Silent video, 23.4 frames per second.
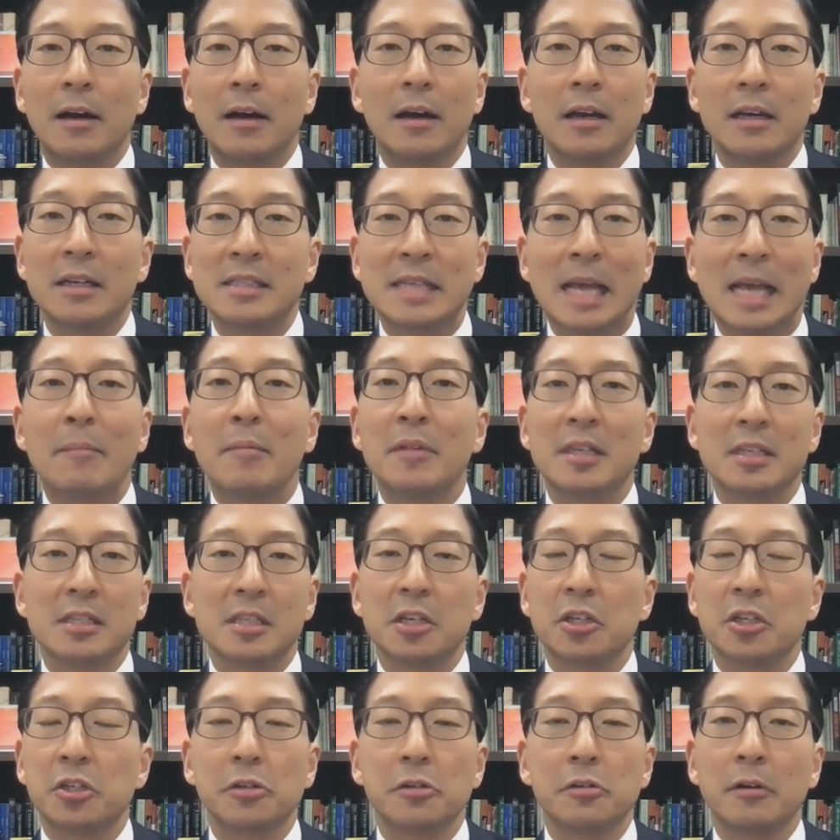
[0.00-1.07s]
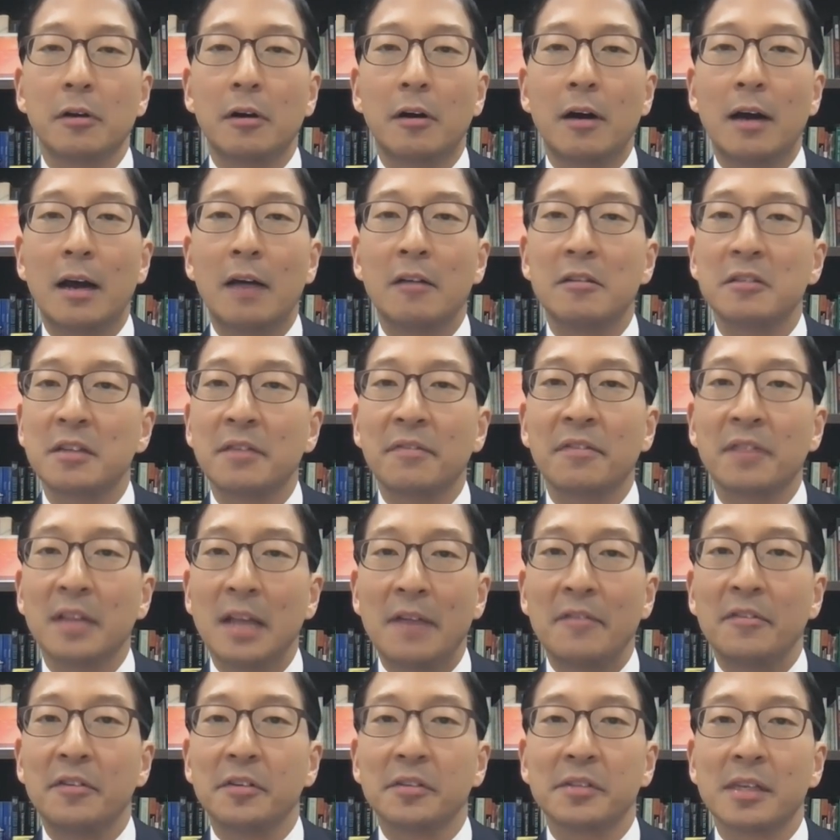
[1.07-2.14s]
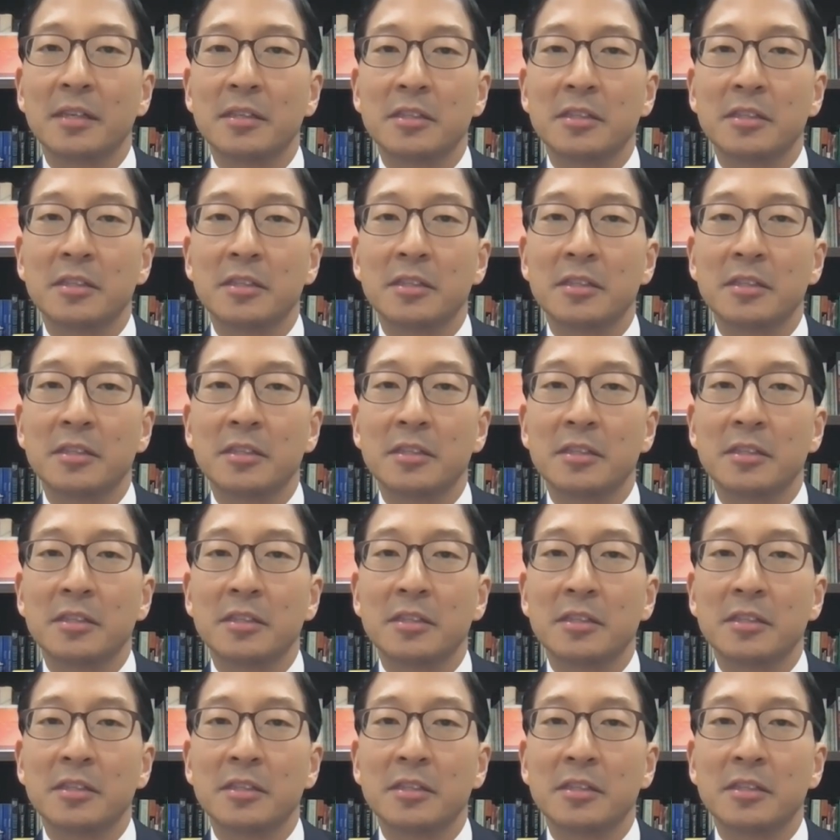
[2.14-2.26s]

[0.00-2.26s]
uh examined this issue on, on, different levels.